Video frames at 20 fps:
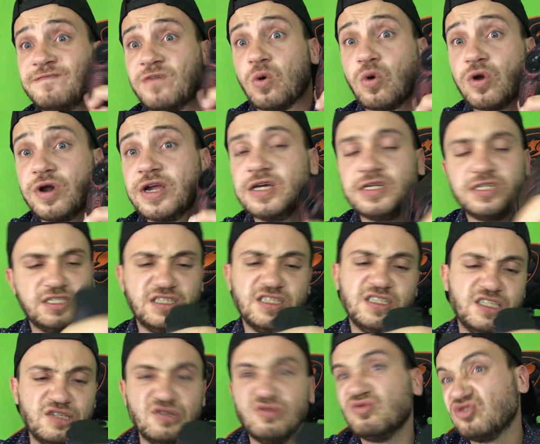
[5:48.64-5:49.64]
4
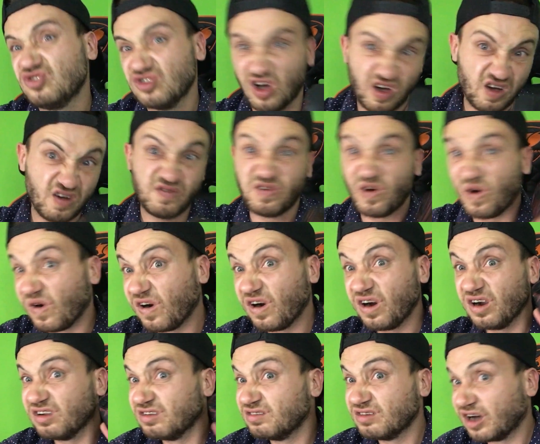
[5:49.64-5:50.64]
DualShock 4,
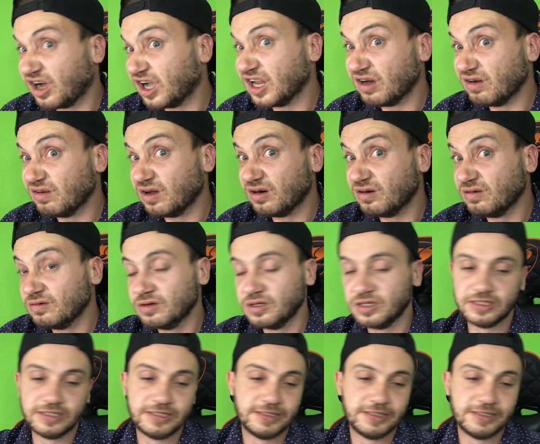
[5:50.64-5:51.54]
I don't know.